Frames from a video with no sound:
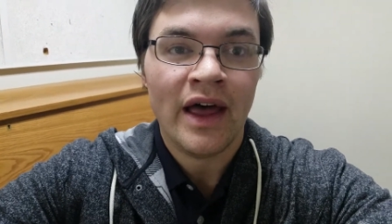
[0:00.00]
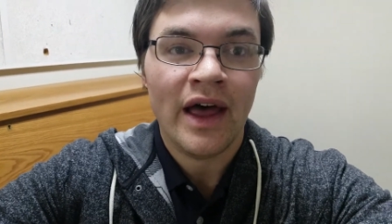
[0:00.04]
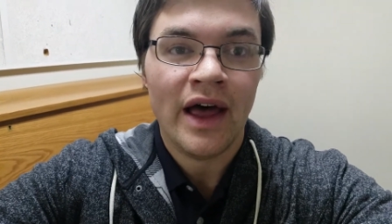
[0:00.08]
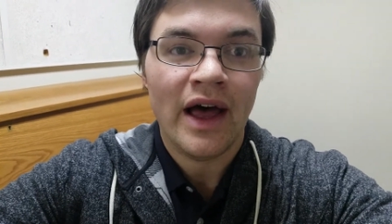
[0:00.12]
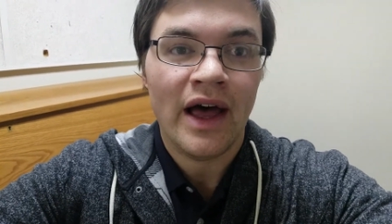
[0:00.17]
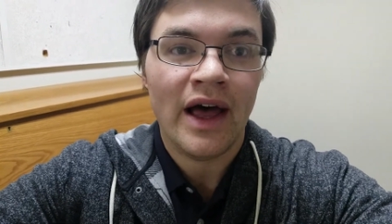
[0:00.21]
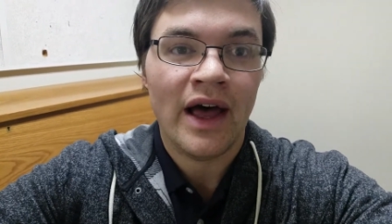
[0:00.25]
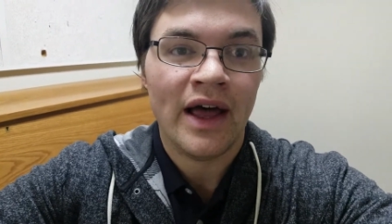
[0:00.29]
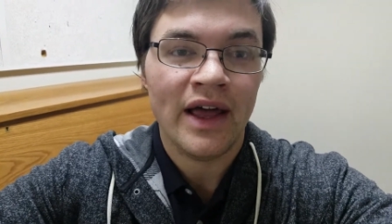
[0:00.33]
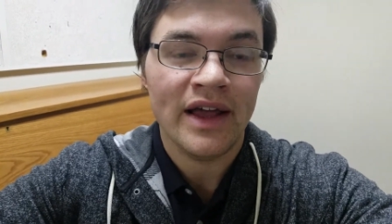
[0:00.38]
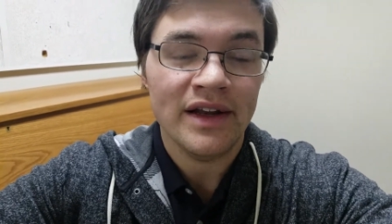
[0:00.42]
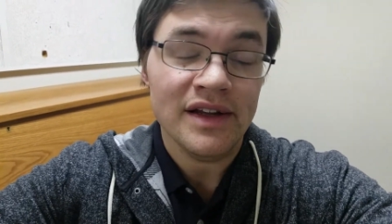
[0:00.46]

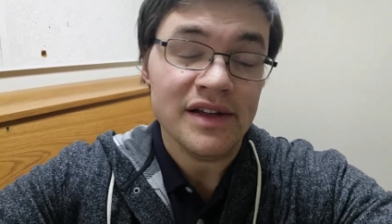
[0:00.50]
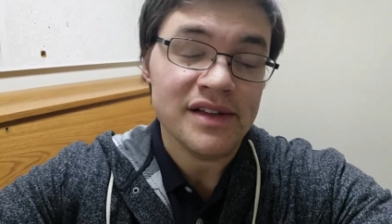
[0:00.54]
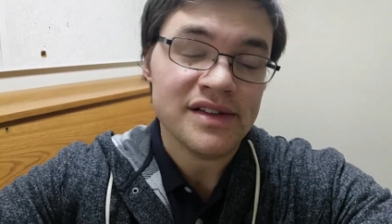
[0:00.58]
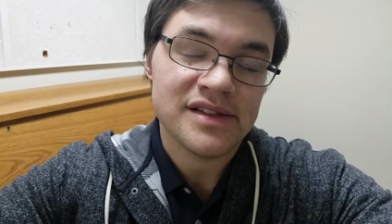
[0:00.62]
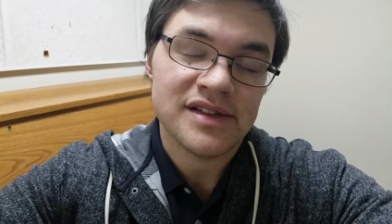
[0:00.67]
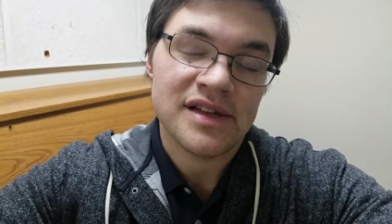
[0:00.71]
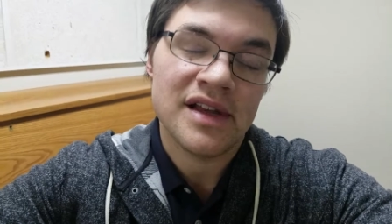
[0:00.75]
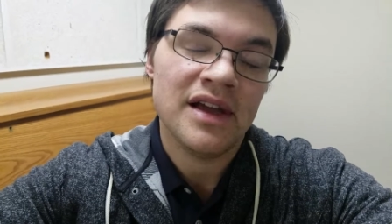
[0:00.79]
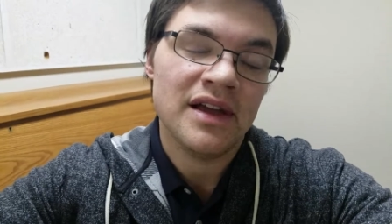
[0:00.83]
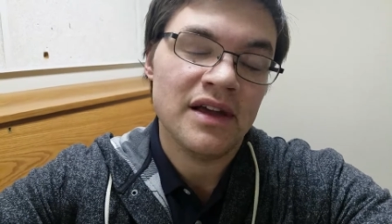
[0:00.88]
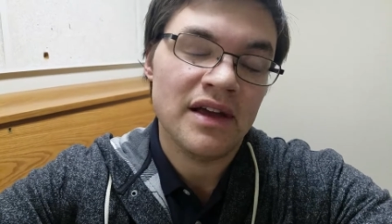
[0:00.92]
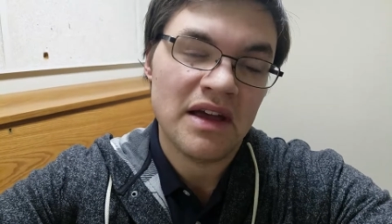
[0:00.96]
Uh, and
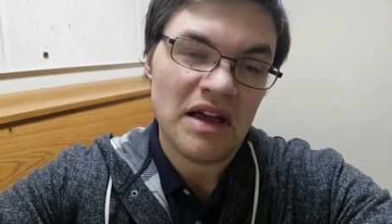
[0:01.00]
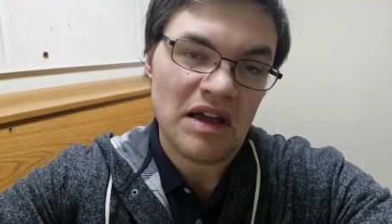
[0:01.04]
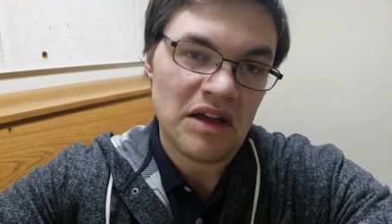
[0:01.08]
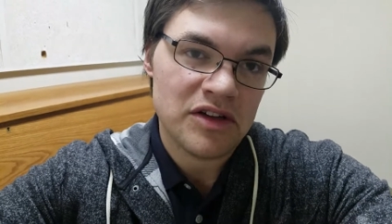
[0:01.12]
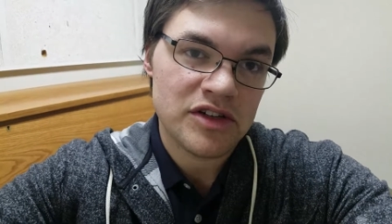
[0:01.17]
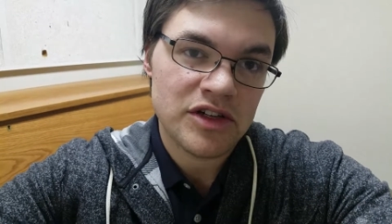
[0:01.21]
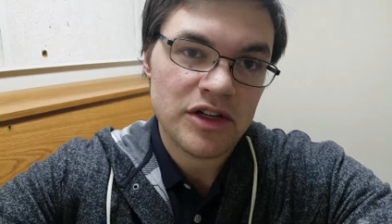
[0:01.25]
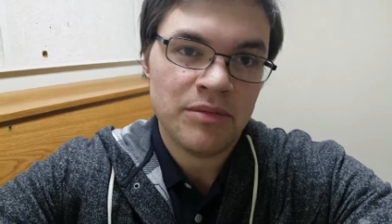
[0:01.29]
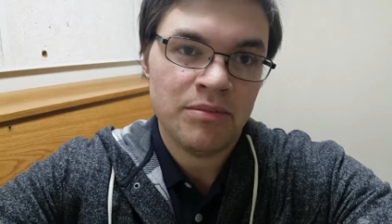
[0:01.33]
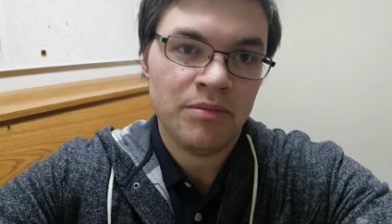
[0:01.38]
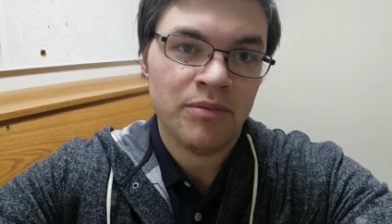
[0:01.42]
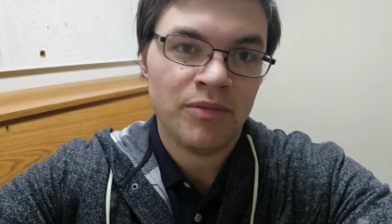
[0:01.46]
it's
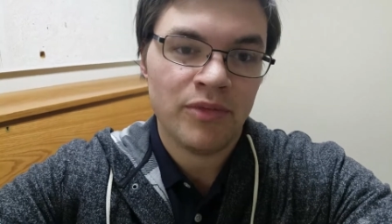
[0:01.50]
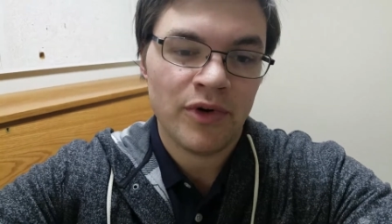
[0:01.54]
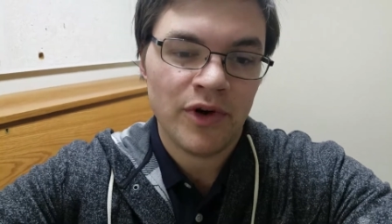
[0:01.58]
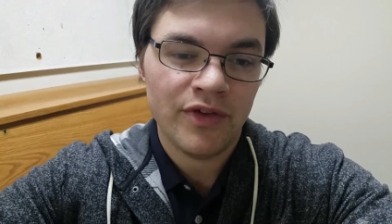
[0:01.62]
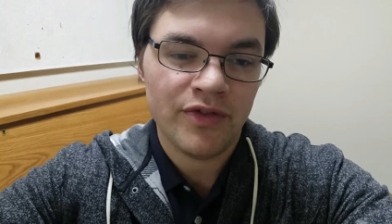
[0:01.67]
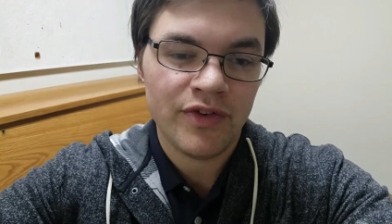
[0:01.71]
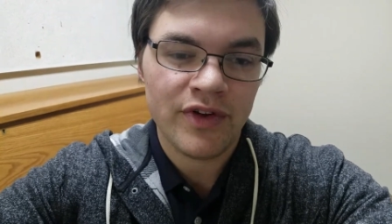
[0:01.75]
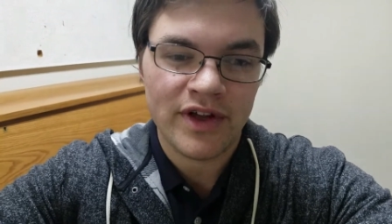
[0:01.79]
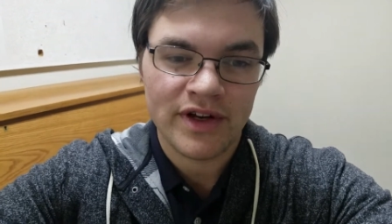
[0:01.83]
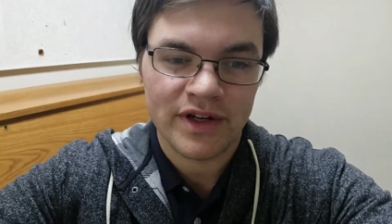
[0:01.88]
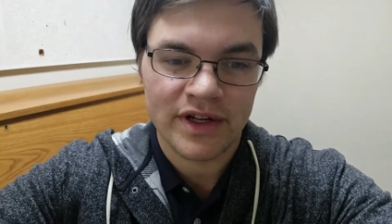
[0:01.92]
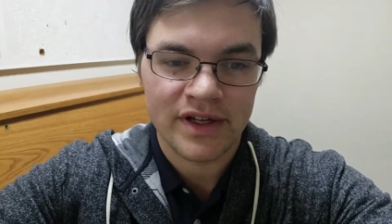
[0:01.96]
actually pretty
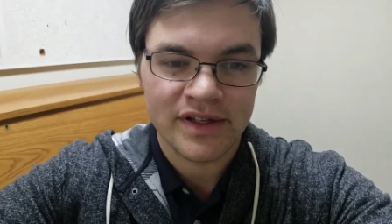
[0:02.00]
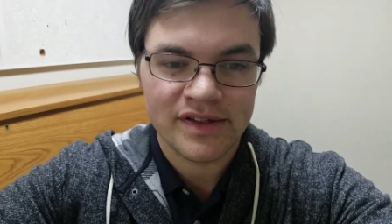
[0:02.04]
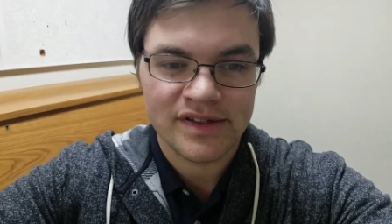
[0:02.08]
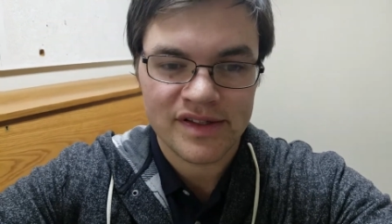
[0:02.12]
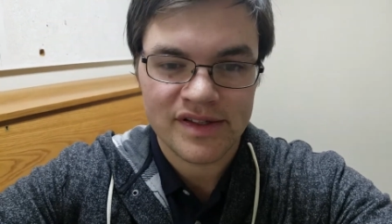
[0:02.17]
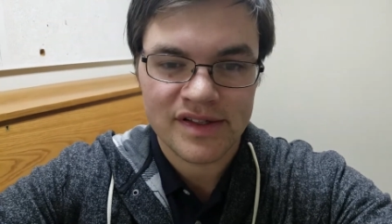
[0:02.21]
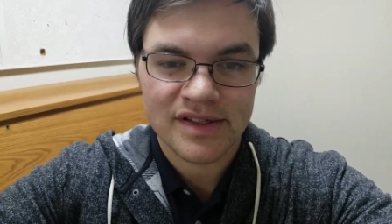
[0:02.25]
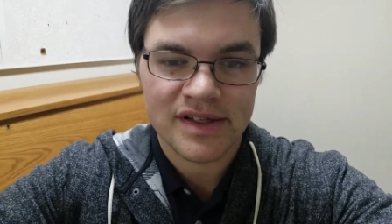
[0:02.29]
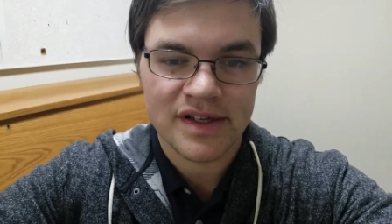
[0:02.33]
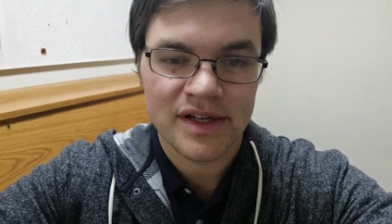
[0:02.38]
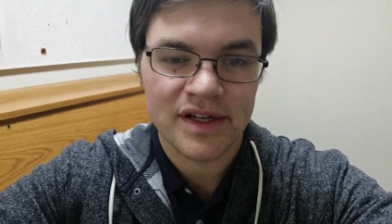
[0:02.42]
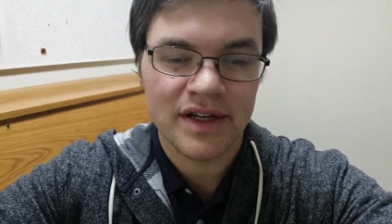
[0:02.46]
fun.
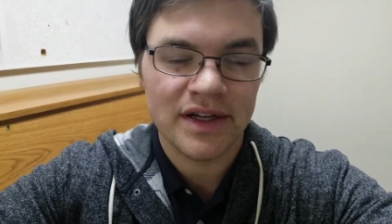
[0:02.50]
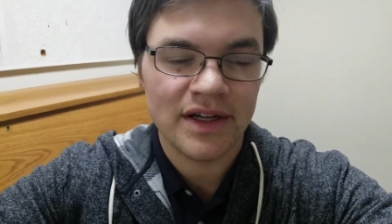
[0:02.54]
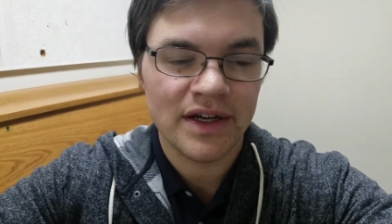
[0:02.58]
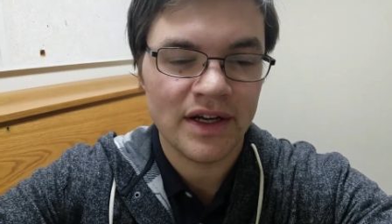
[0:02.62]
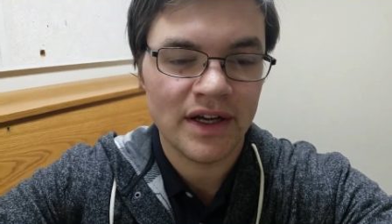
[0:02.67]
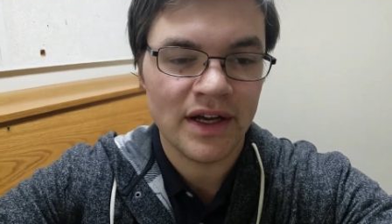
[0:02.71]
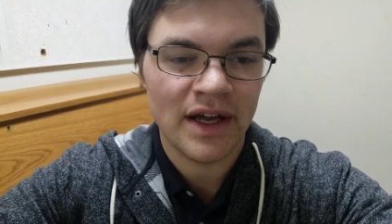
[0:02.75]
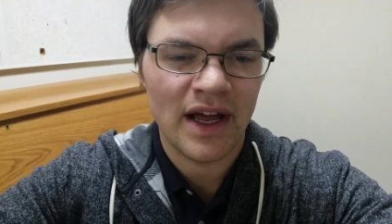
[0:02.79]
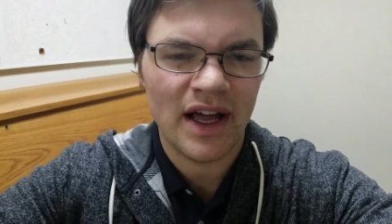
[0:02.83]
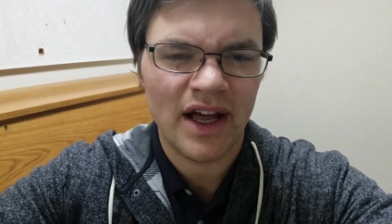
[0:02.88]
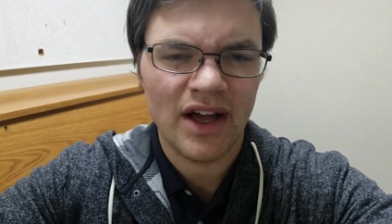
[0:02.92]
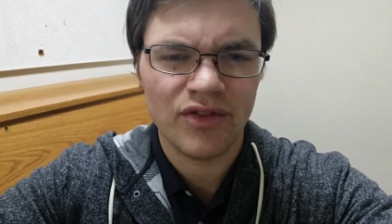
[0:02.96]
It's
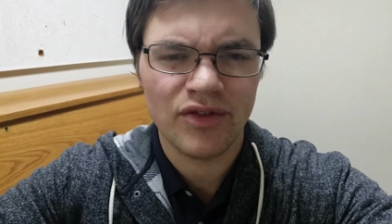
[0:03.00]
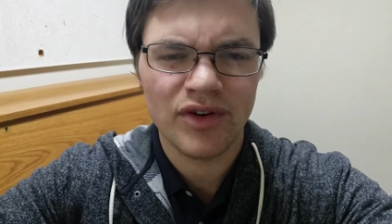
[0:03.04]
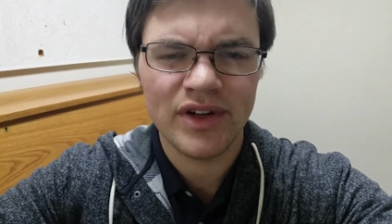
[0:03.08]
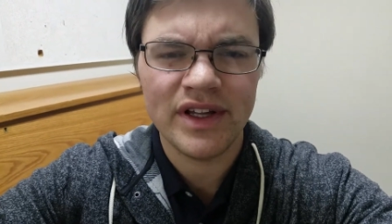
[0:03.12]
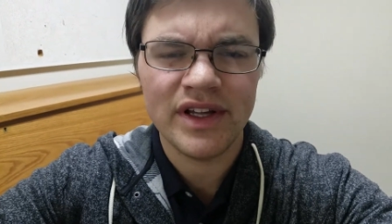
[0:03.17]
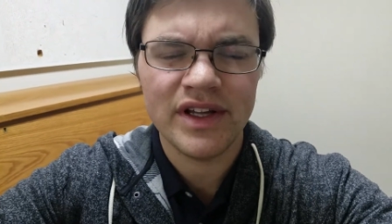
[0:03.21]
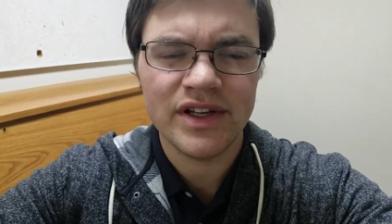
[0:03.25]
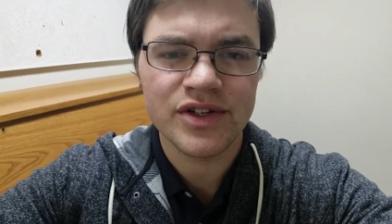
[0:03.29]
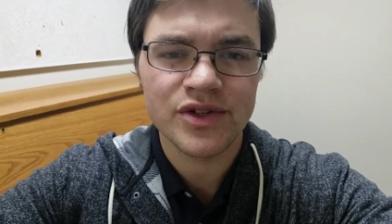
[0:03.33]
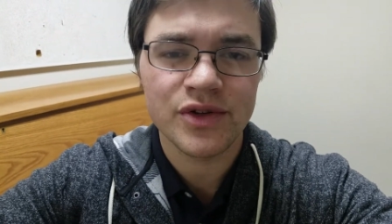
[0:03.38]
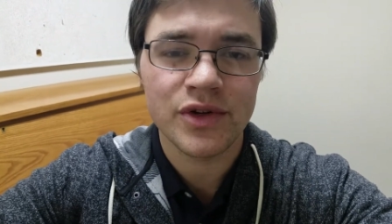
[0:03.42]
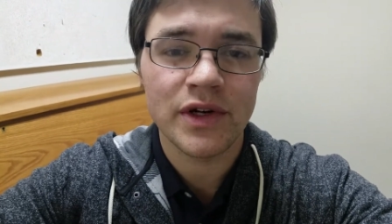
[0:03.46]
uh,
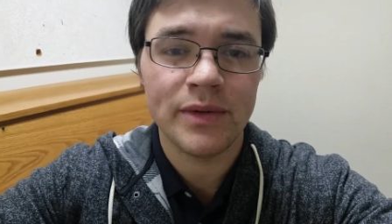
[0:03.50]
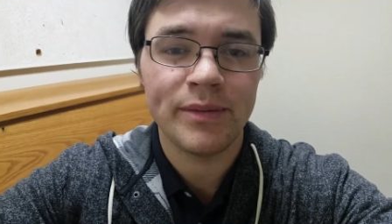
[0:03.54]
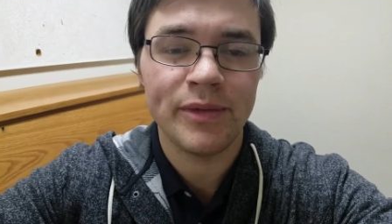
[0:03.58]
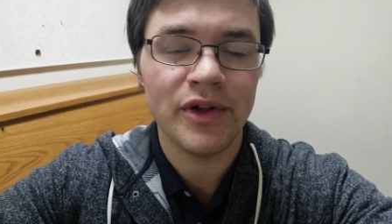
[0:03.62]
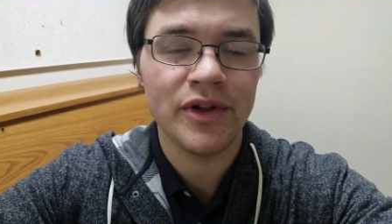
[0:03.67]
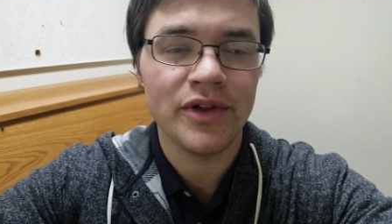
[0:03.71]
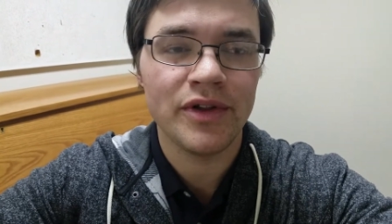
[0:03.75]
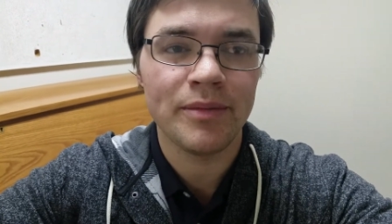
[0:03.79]
really enjoyable.